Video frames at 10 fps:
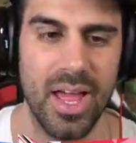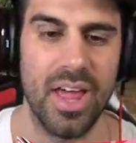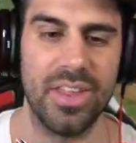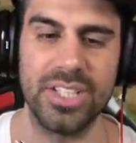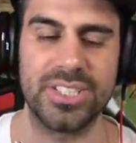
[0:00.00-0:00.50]

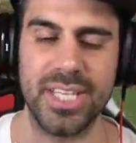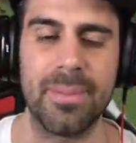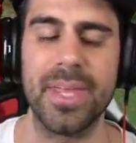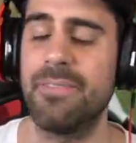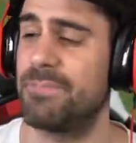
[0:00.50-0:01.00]
There's
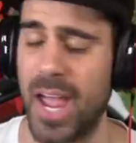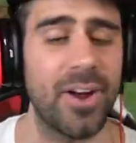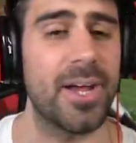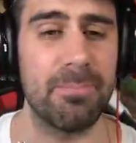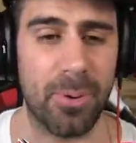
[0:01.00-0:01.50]
something
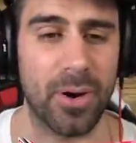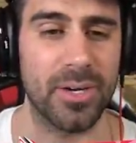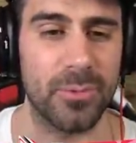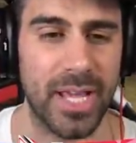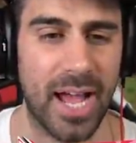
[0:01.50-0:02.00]
very
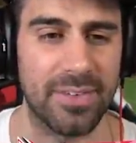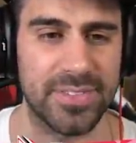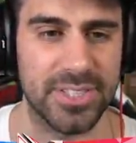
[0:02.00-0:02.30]
important we have to